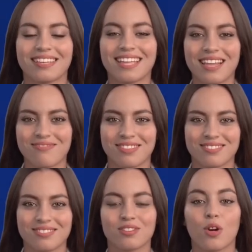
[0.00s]

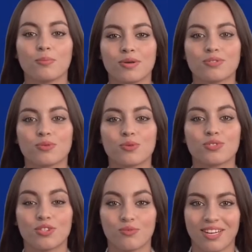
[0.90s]
Netflix's
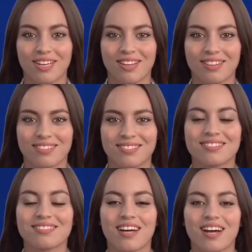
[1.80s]
open-source Eureka is
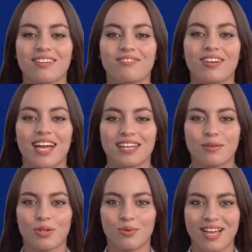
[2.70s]
designed for
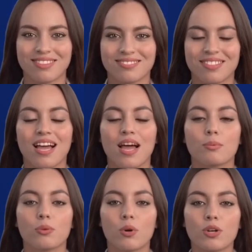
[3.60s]
AWS,
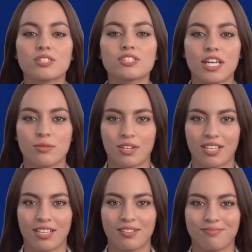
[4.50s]
but works
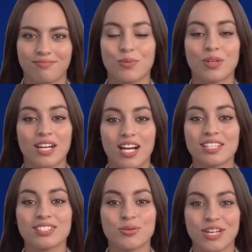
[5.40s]
generally, with
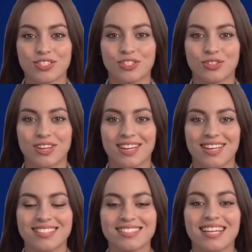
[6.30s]
clients registering
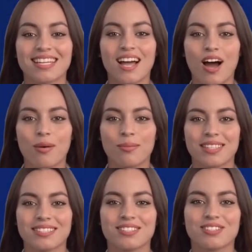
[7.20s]
and sending
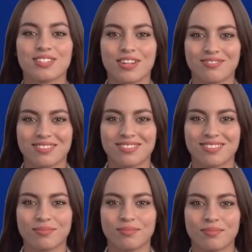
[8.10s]
heartbeats to
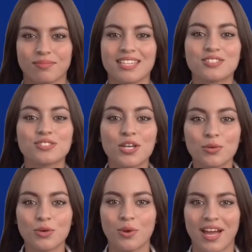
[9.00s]
servers. It's
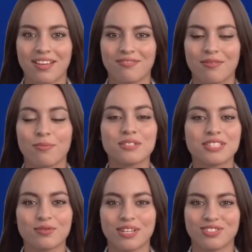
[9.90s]
zone-aware for
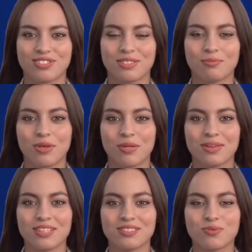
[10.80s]
multi-region
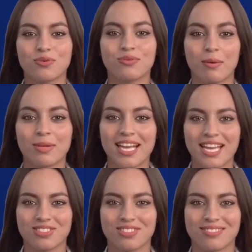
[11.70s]
deployments with
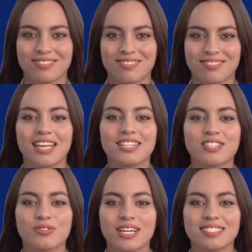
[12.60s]
replication.
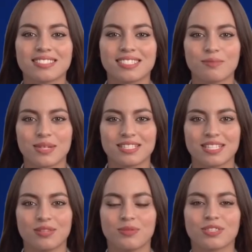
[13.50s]
Integrates
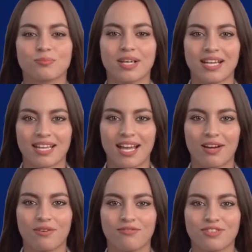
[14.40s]
seamlessly with Spring
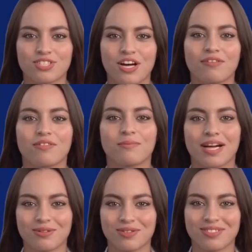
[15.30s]
Cloud for Java
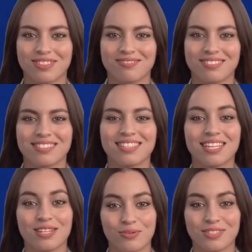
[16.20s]
microservices
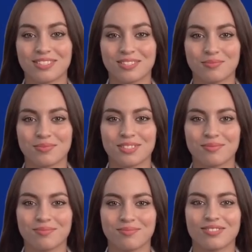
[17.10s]
ecosystems.
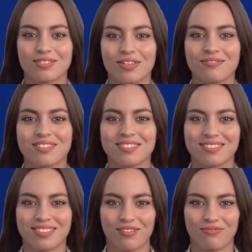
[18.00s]
Service
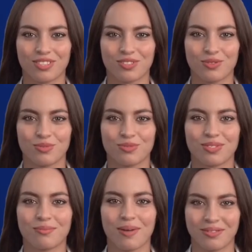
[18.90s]
discovery tools
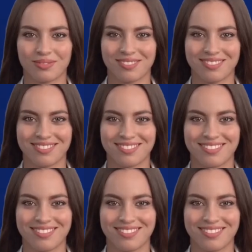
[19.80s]
comparison.